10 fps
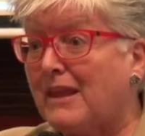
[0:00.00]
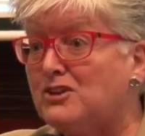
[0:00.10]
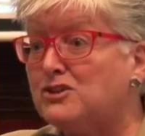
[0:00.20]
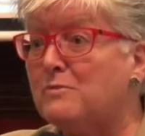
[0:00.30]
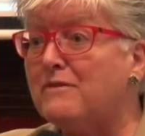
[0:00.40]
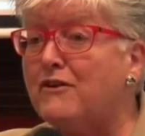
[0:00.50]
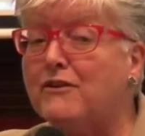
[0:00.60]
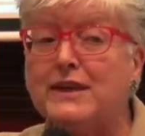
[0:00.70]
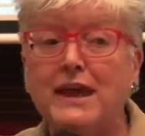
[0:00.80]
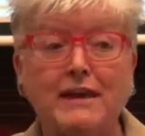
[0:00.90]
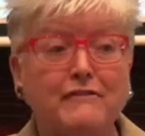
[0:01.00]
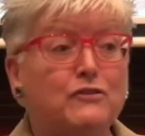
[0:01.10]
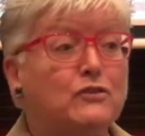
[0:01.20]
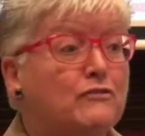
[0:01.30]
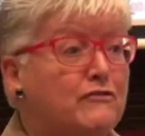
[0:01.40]
So be very
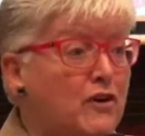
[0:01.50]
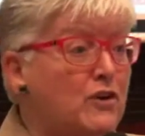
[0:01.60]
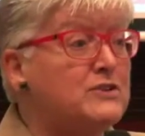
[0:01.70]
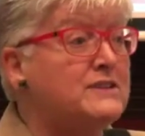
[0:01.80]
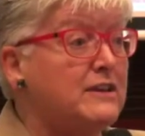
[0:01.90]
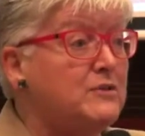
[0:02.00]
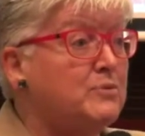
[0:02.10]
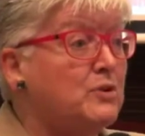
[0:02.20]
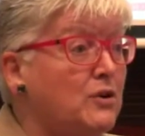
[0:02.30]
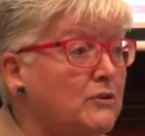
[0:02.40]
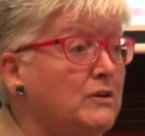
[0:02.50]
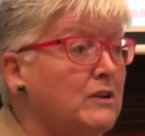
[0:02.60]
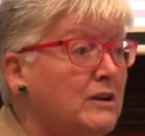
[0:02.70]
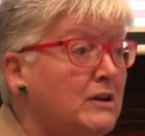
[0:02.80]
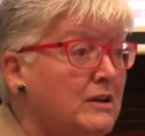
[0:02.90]
careful the photos that you put on
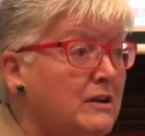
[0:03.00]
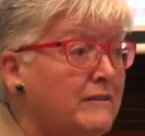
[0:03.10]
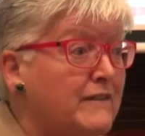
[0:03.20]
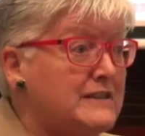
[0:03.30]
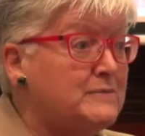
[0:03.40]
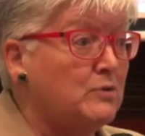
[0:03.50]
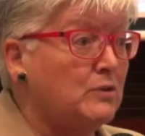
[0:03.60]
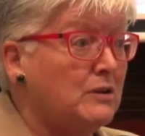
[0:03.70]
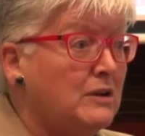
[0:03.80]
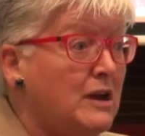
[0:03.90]
Facebook.